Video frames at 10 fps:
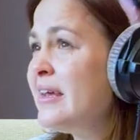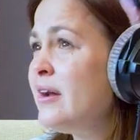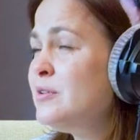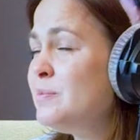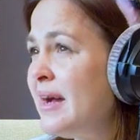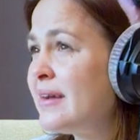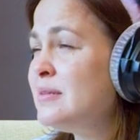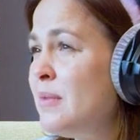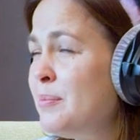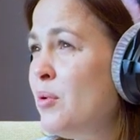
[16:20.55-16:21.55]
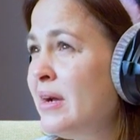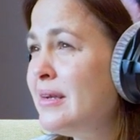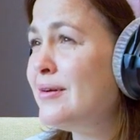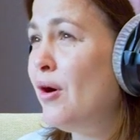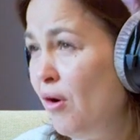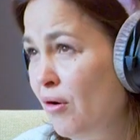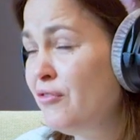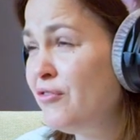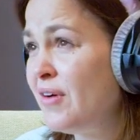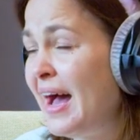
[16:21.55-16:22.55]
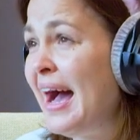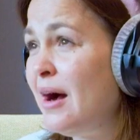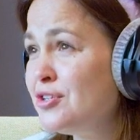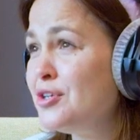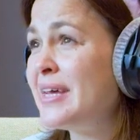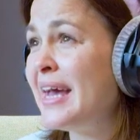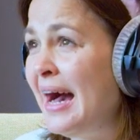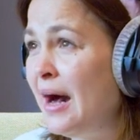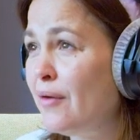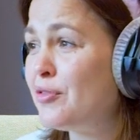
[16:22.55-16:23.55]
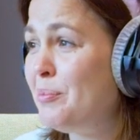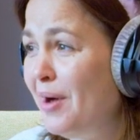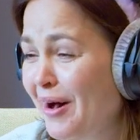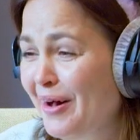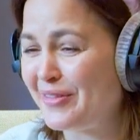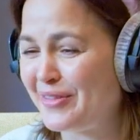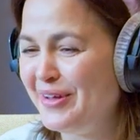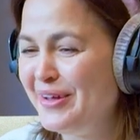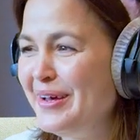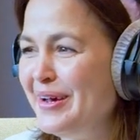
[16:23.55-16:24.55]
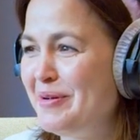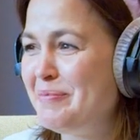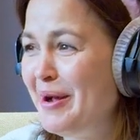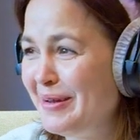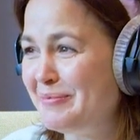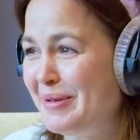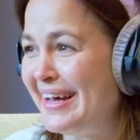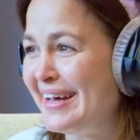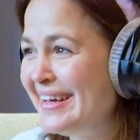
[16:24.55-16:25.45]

it goes back to my point of how do you get out of the path of a polar bear?